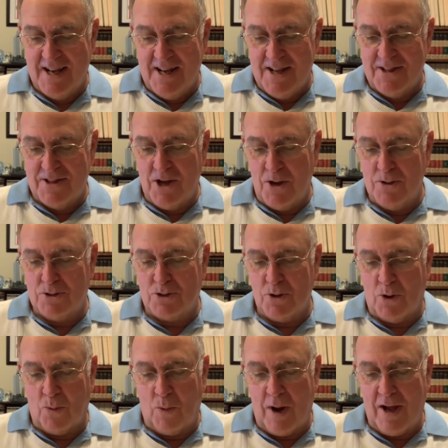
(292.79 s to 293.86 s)
"Those who
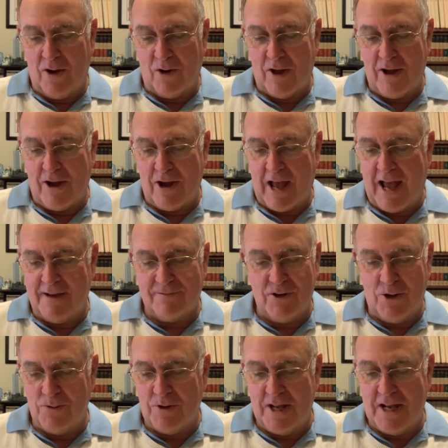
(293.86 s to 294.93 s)
are well have
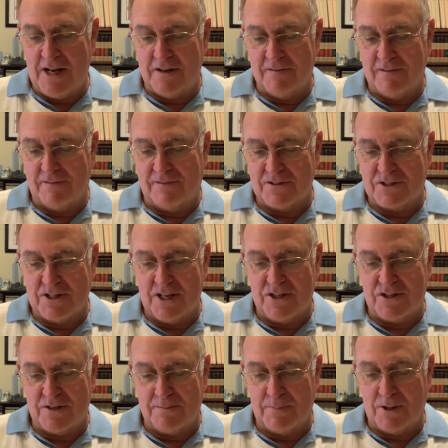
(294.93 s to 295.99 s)
no need of a
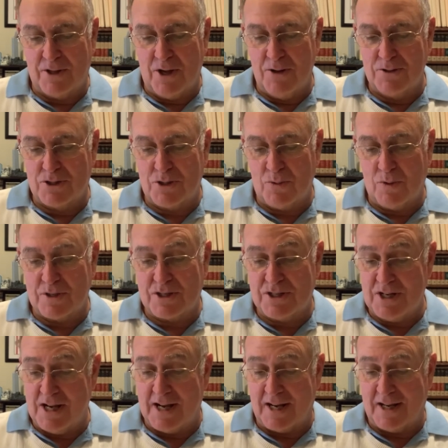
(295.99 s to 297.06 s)
physician, but those who are
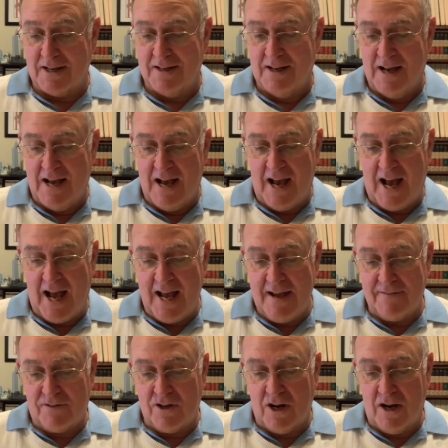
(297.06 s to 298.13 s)
sick. I
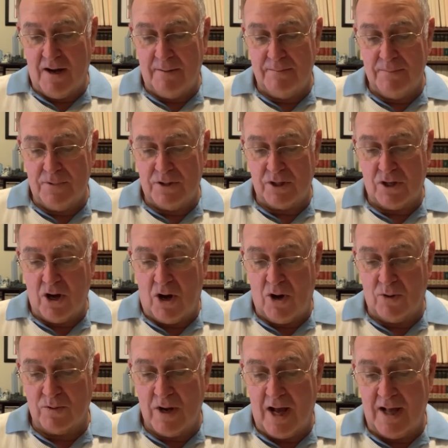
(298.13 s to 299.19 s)
have come to
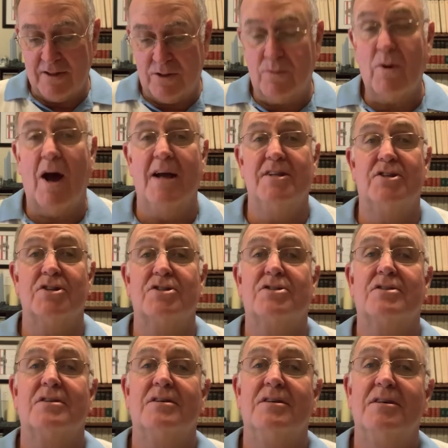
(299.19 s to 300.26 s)
call not the righteous,
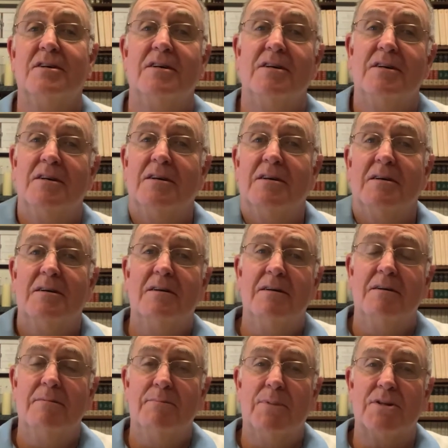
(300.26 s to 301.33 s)

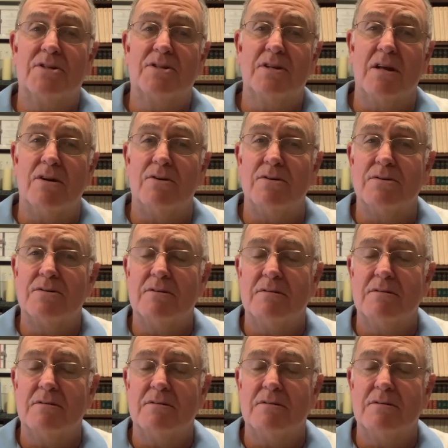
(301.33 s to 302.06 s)
but sinners."